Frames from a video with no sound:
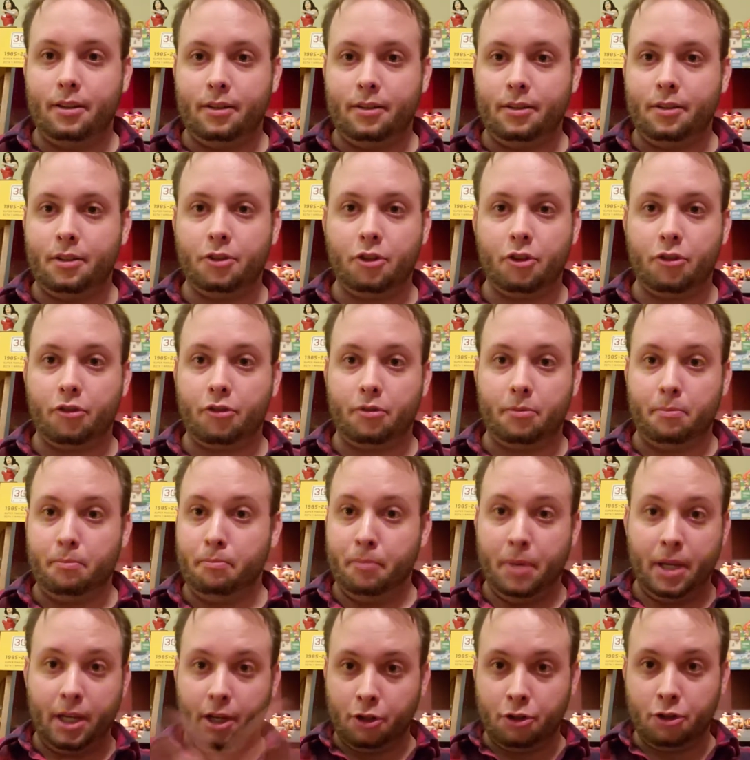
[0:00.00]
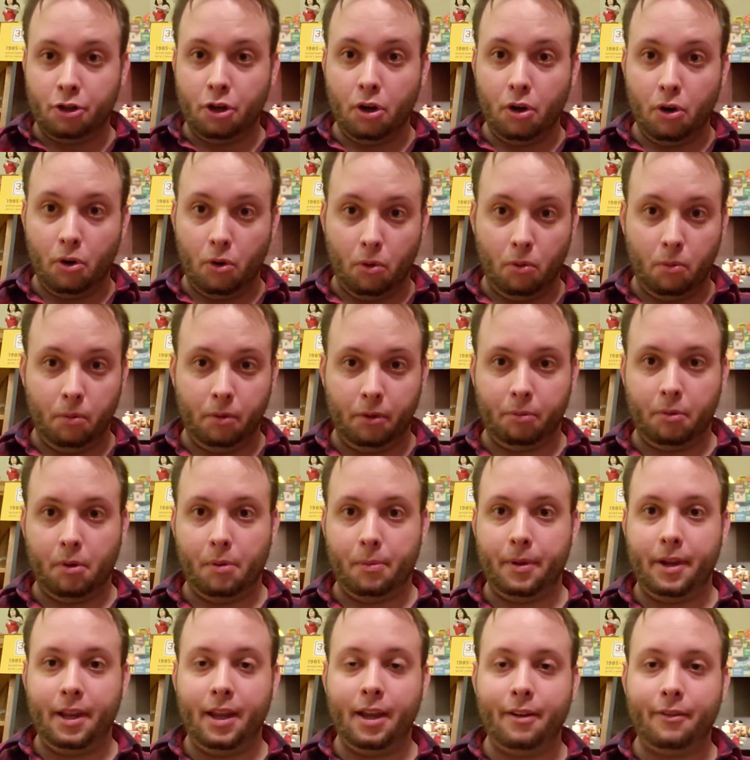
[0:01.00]
to just make a show with what
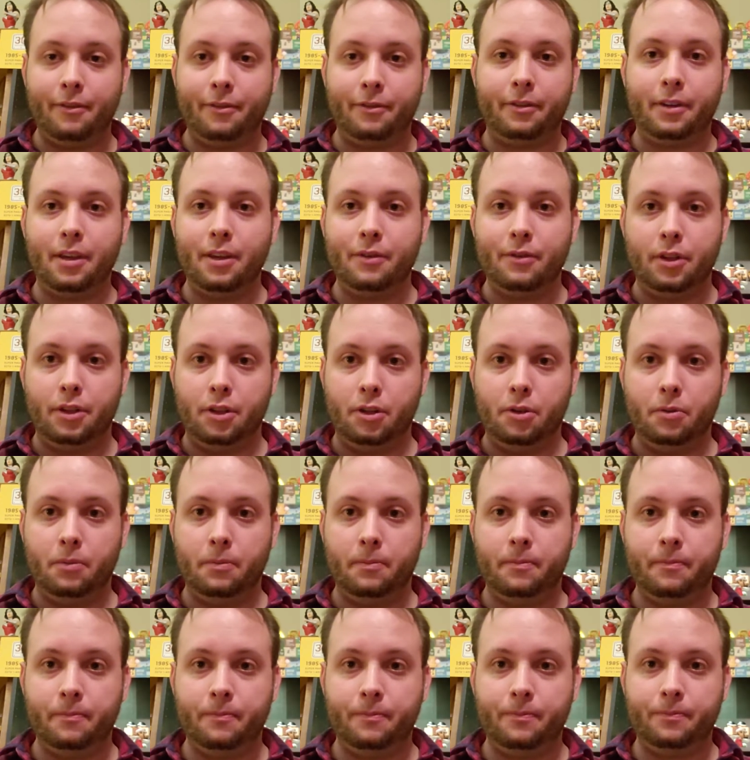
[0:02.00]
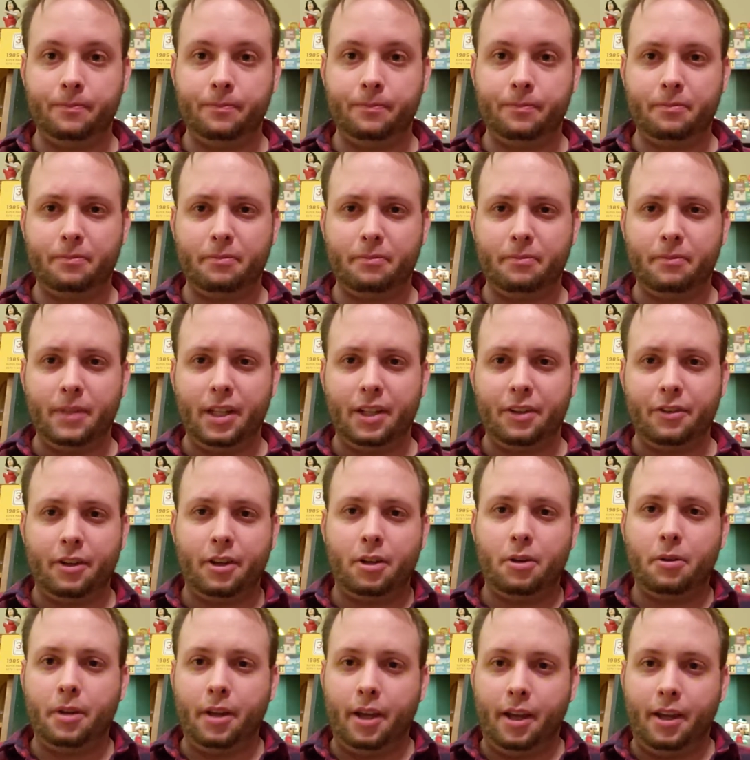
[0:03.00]
we have given you. It's like,
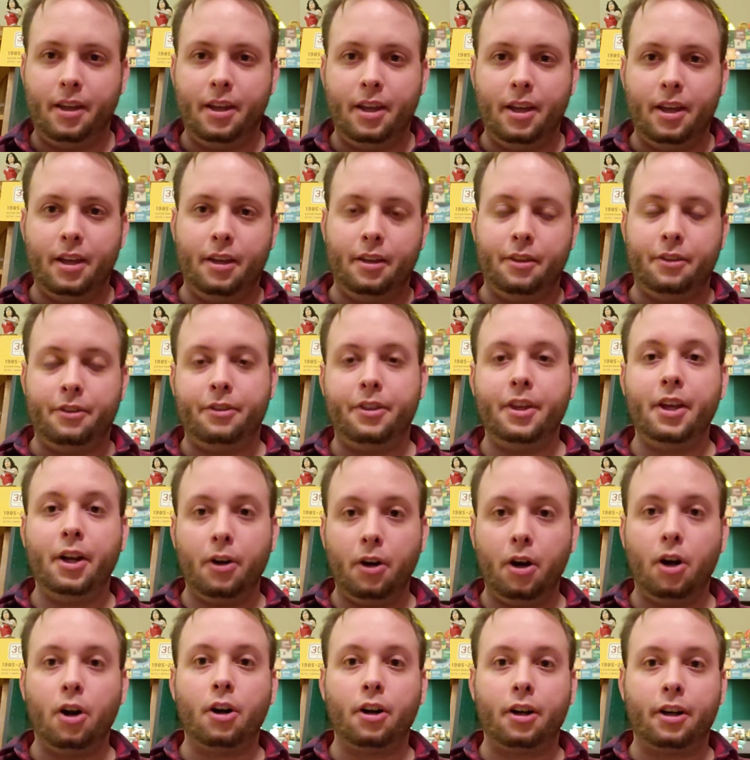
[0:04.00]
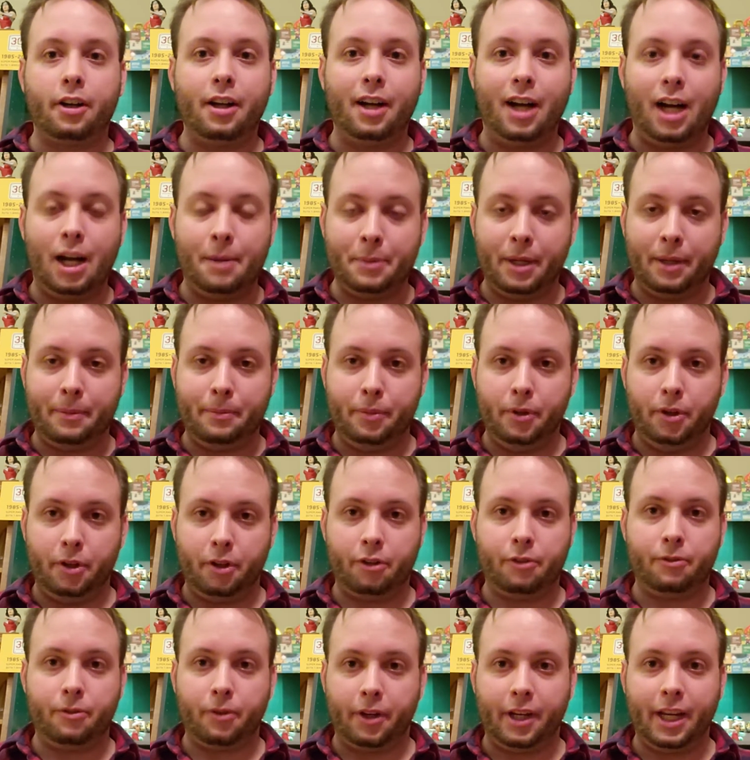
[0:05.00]
okay, there are comic
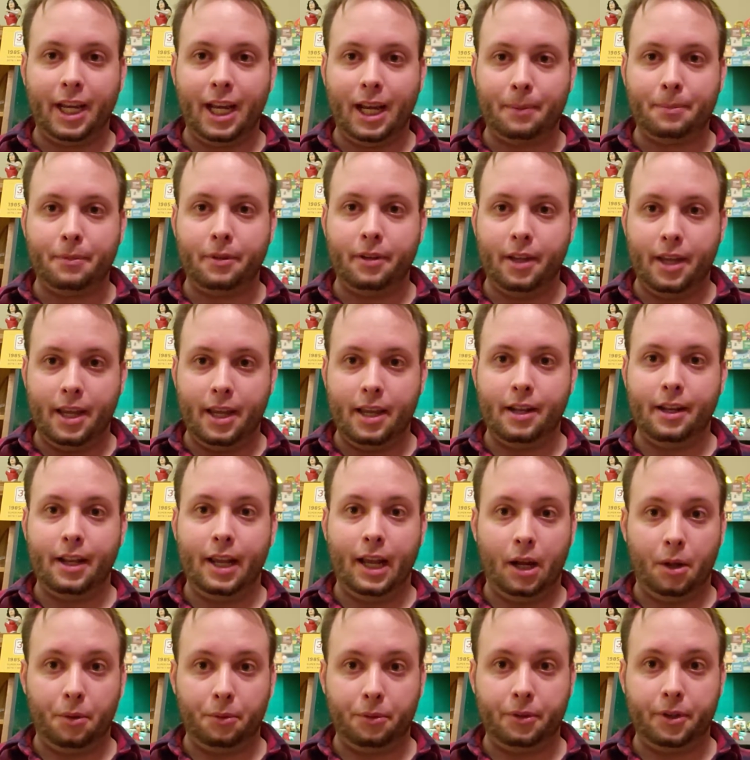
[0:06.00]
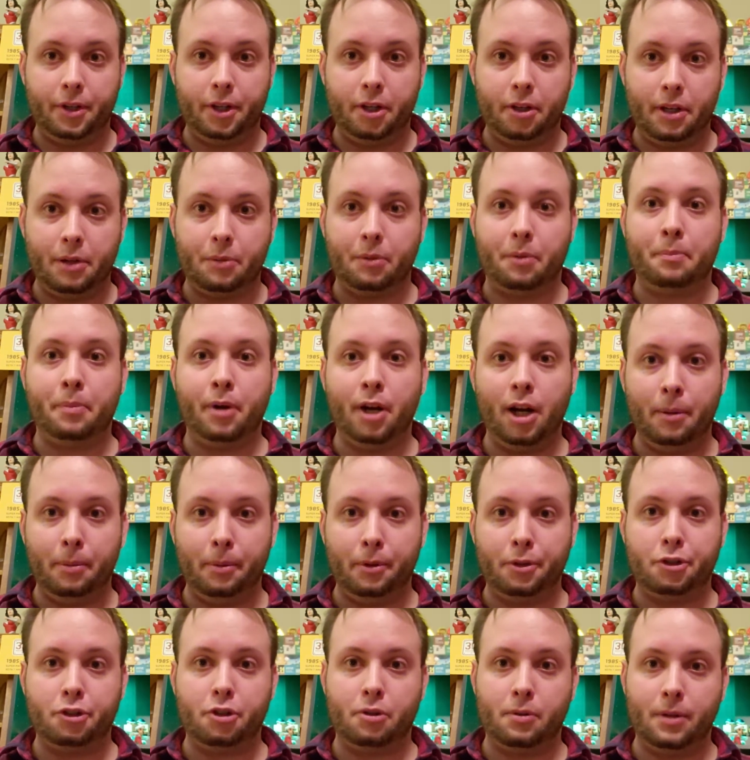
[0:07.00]
books for Captain N out there that were
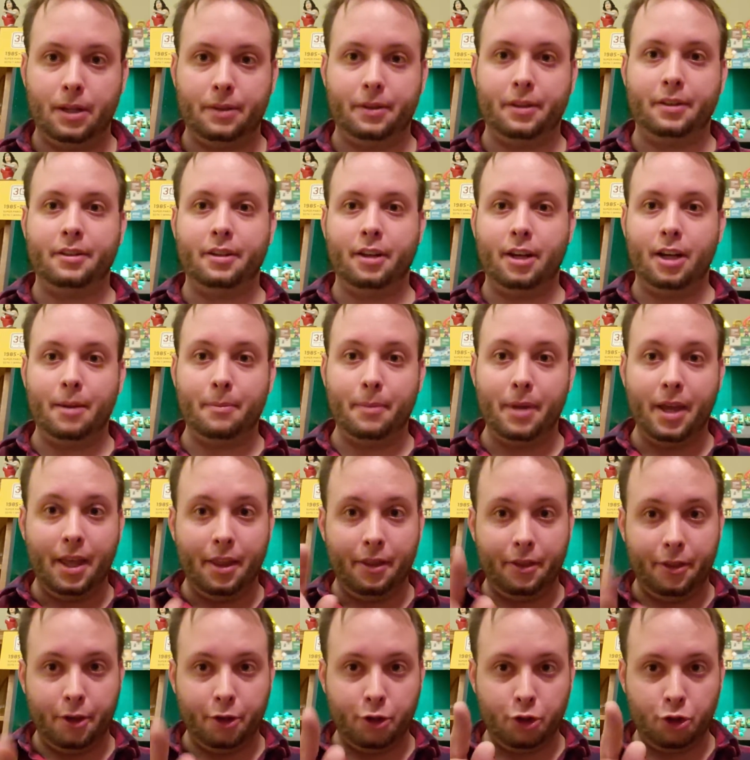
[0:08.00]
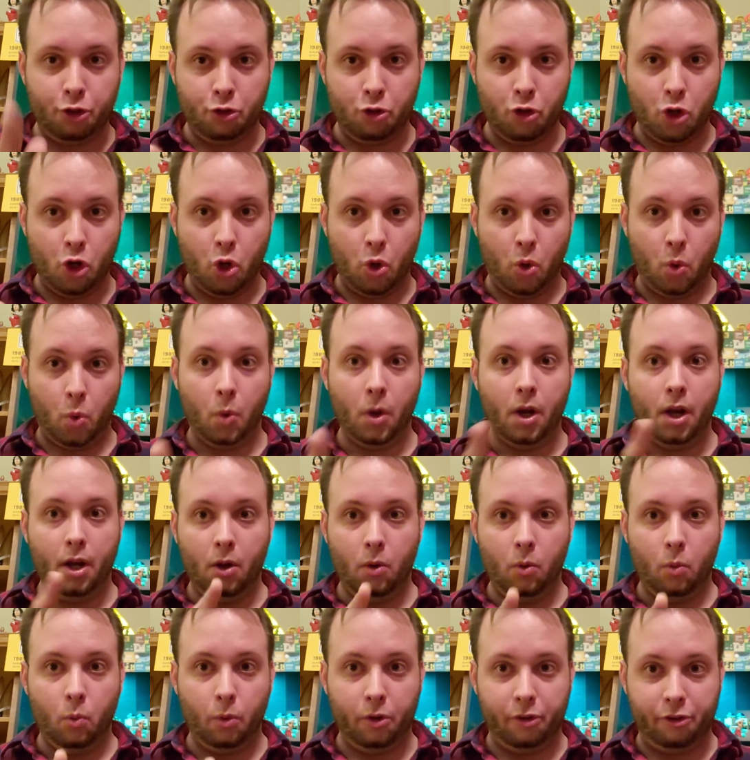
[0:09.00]
published around the time this show
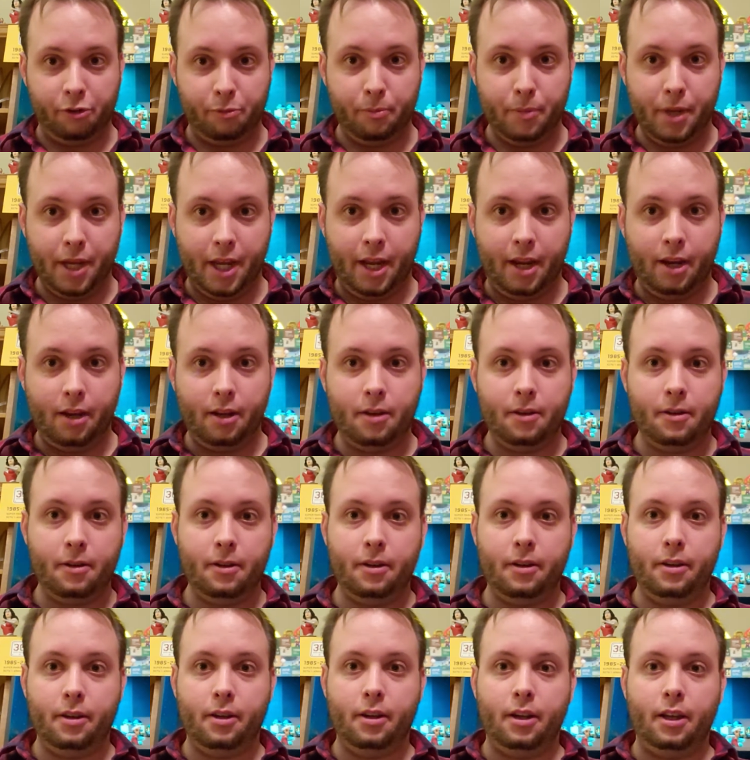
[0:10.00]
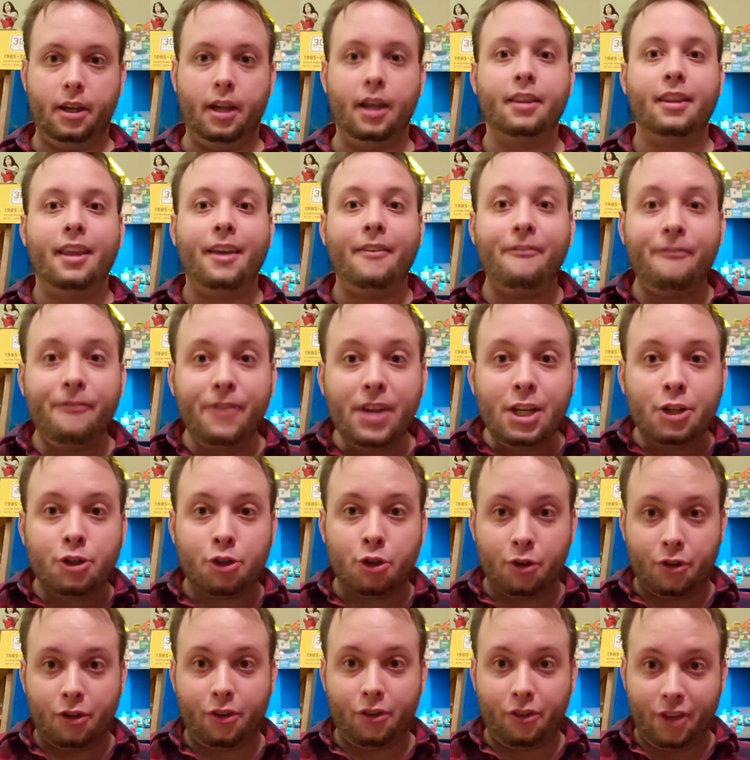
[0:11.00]
was made, and they
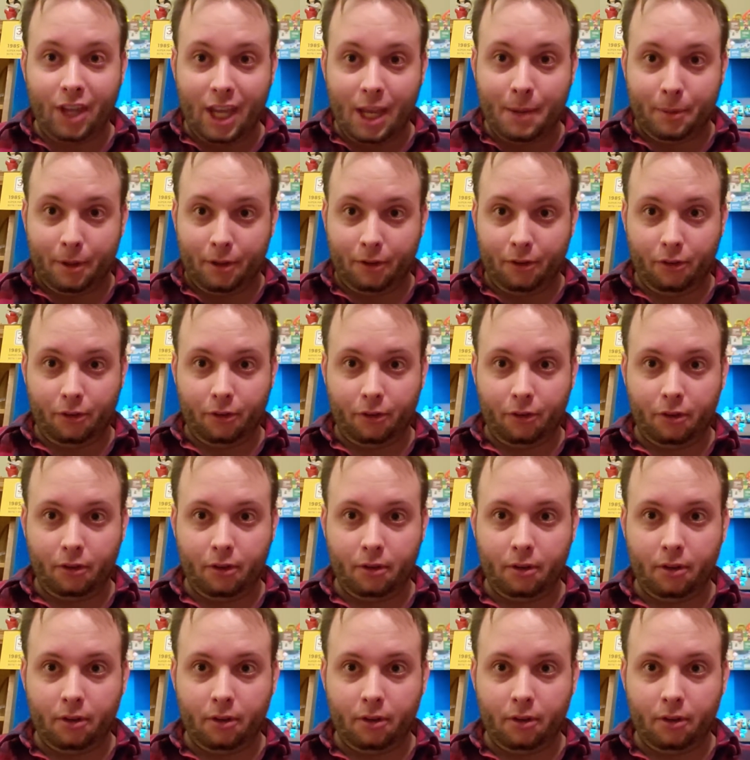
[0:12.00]
featured Samus.